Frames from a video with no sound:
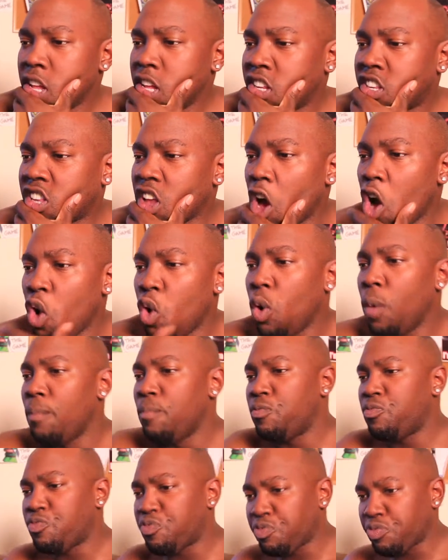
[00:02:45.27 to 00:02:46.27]

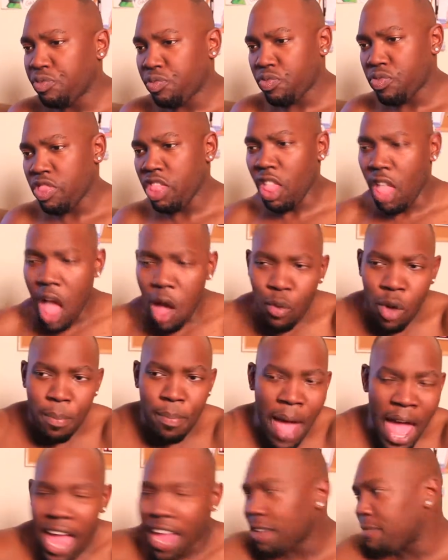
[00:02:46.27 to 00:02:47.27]
So I
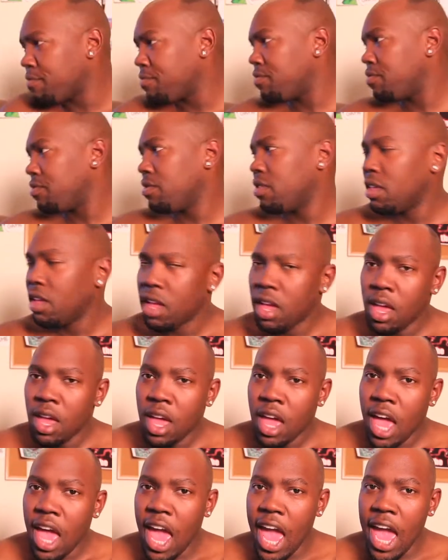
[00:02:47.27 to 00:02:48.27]
went back
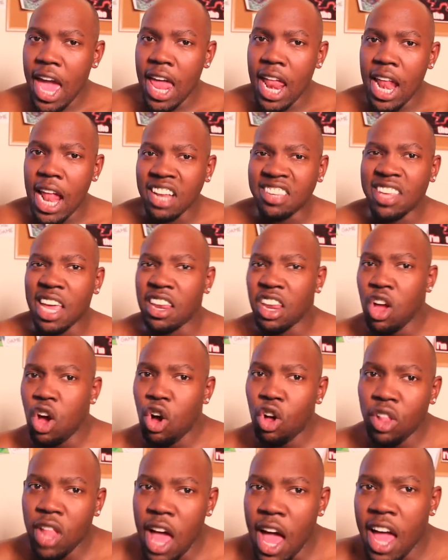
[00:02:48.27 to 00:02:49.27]
and I decided to go
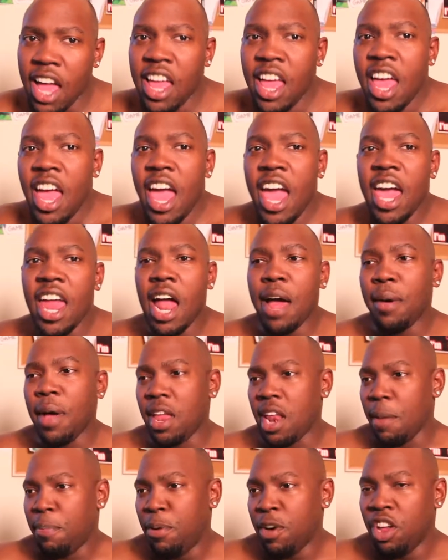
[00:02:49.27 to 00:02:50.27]
online and I
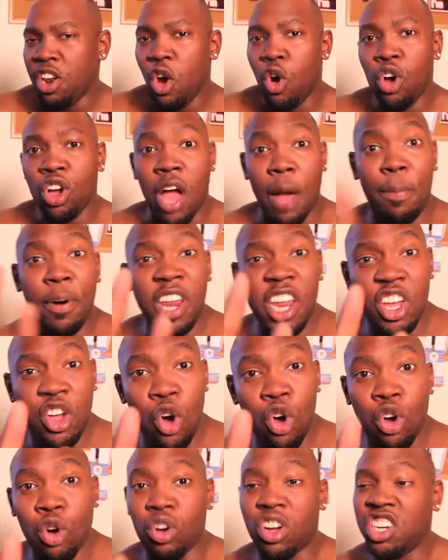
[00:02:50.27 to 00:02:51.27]
and I put on I put in
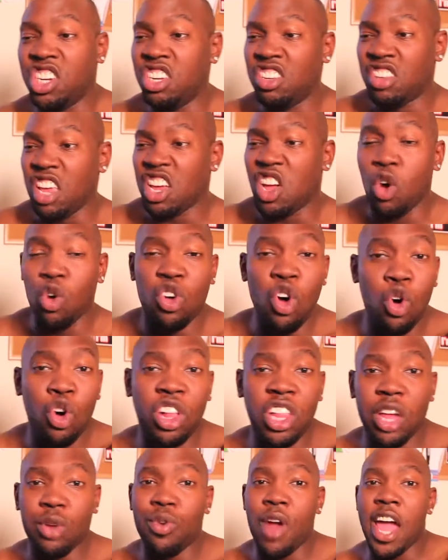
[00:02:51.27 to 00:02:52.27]
Google because she said go
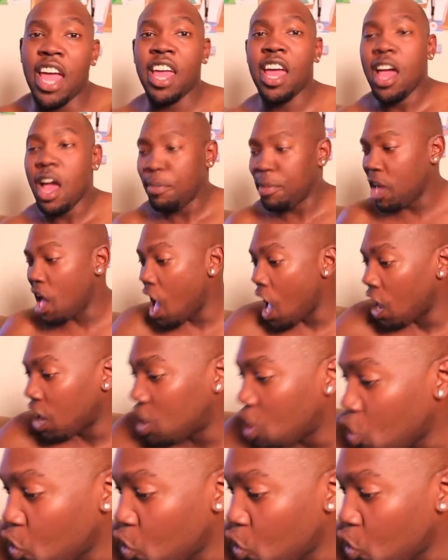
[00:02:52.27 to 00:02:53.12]
Google it, right? I'm like, all right,